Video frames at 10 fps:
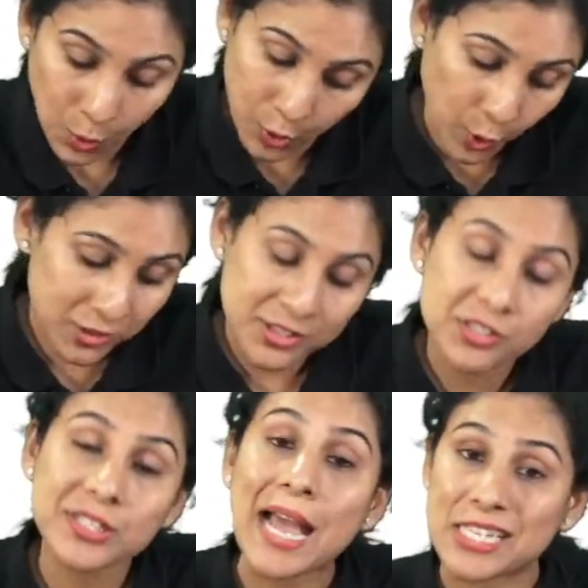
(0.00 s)
or what
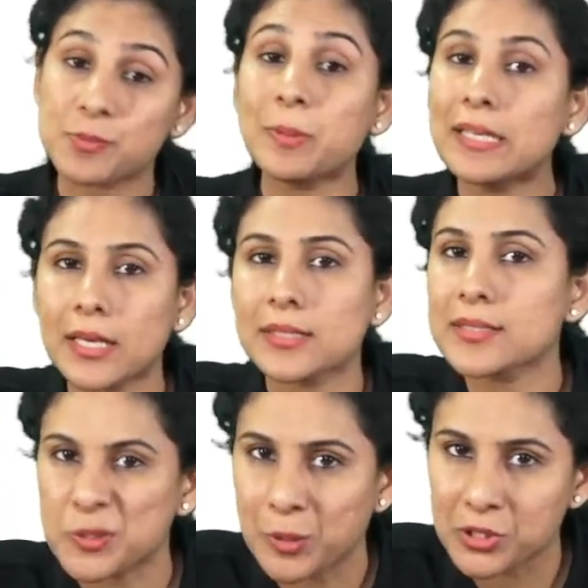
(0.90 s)
surgery has been done
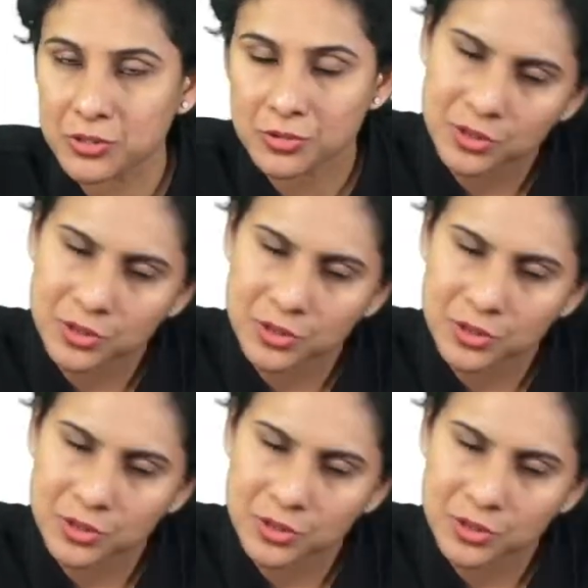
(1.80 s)
in this patient.